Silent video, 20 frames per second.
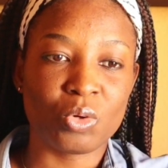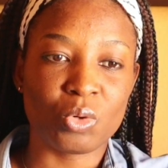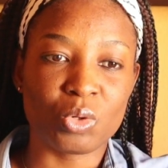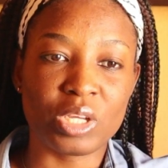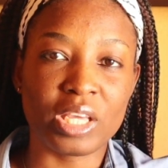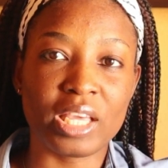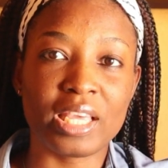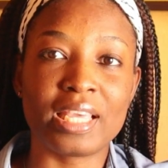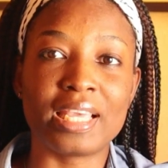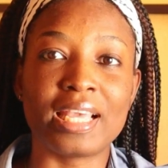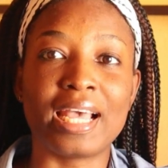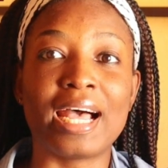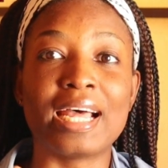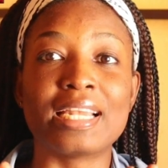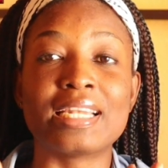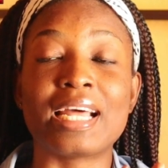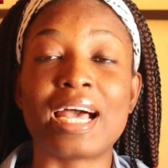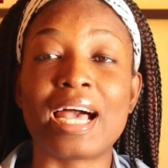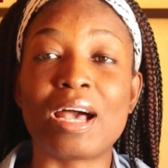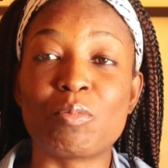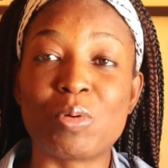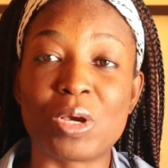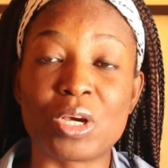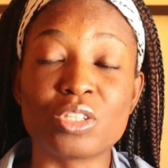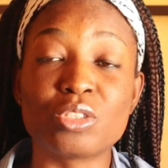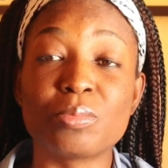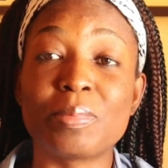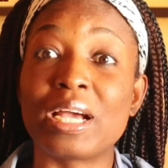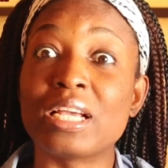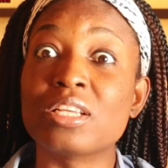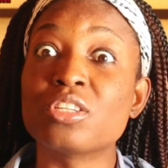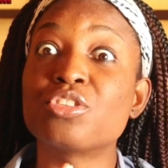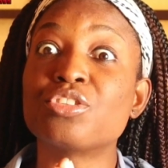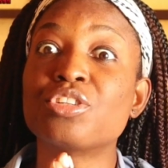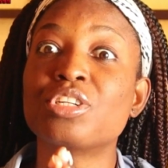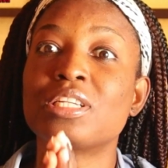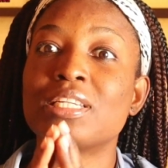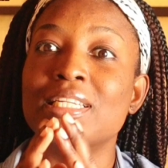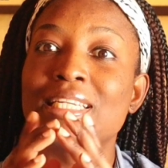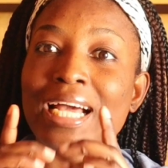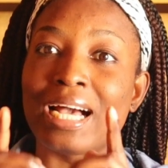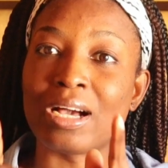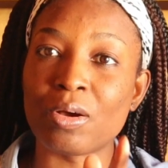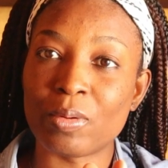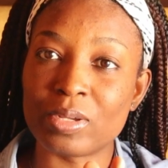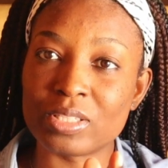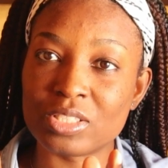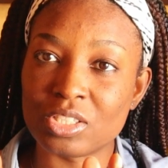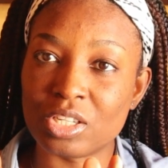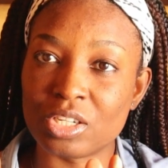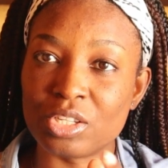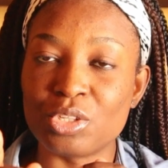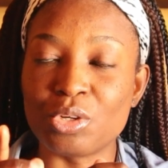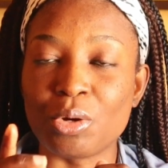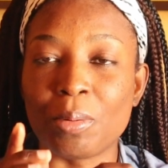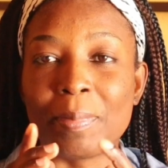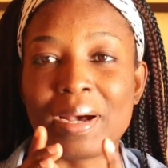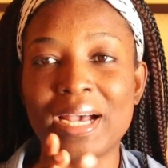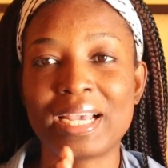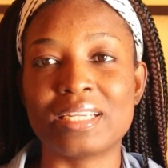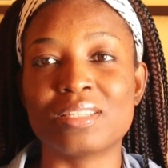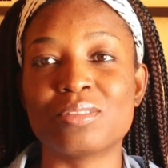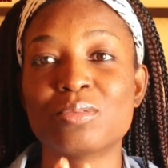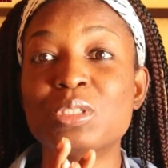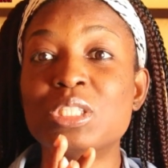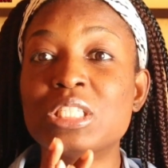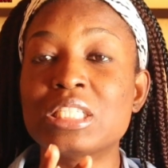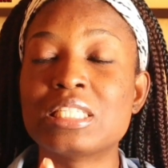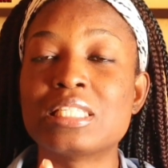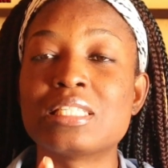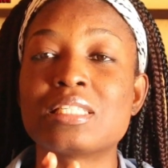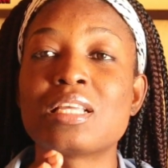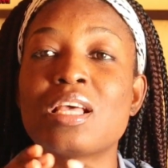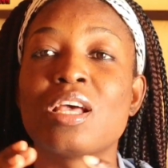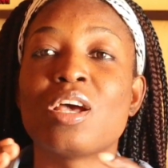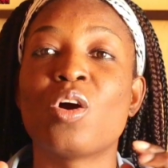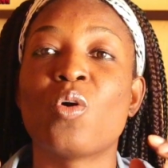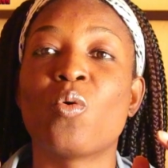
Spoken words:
Okay, and we're going to be answering that question in your mind, which is,